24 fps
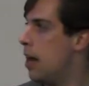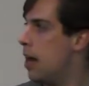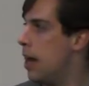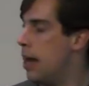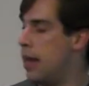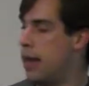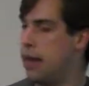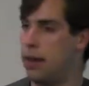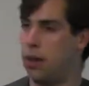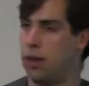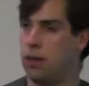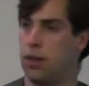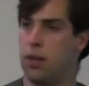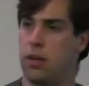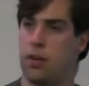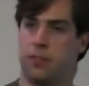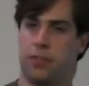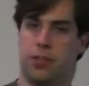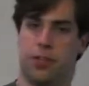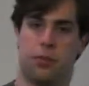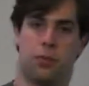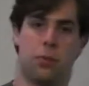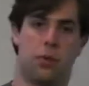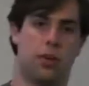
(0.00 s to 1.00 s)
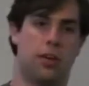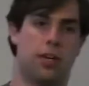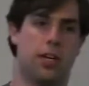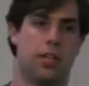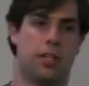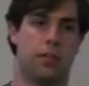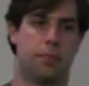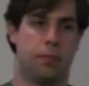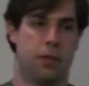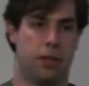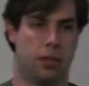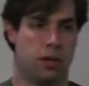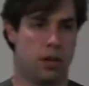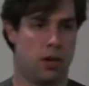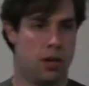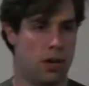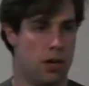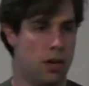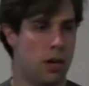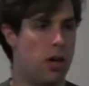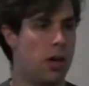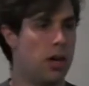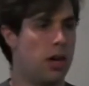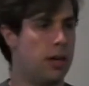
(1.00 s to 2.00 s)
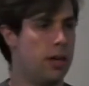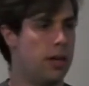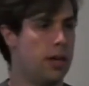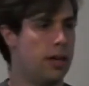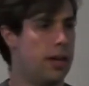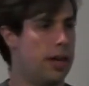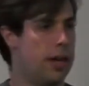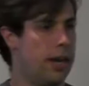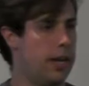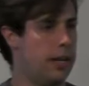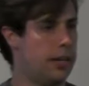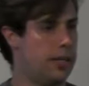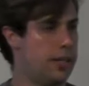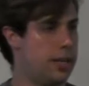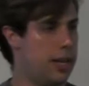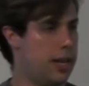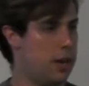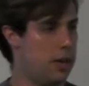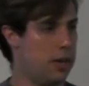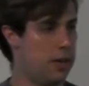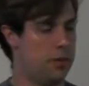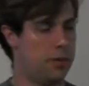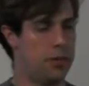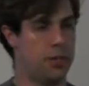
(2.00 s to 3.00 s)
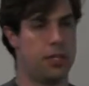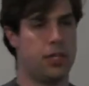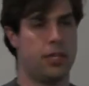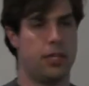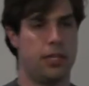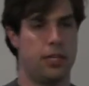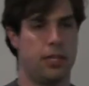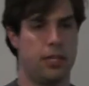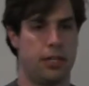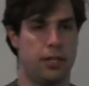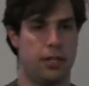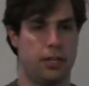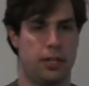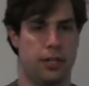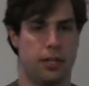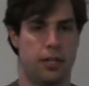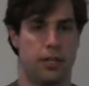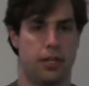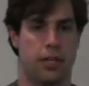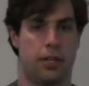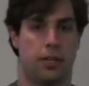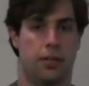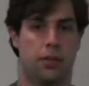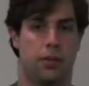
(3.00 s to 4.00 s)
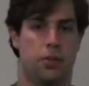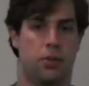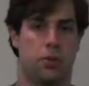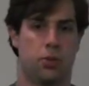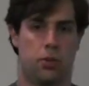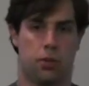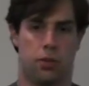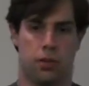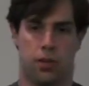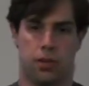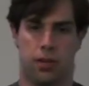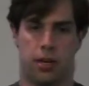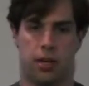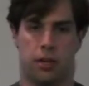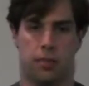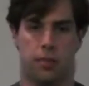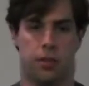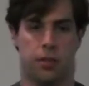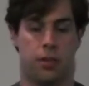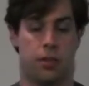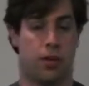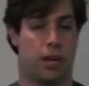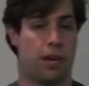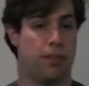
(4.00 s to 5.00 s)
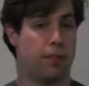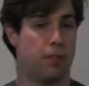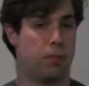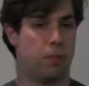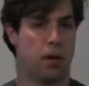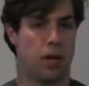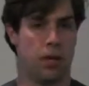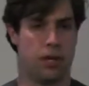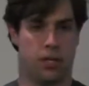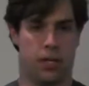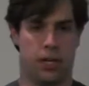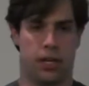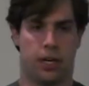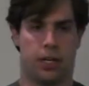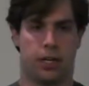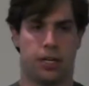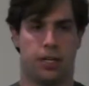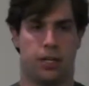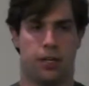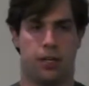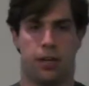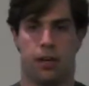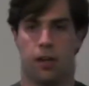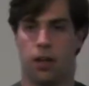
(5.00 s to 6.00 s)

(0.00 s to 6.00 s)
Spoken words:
And a lot of this work has been gone on, and it's now, you can see it in things like the Google Autonomous Driving Project.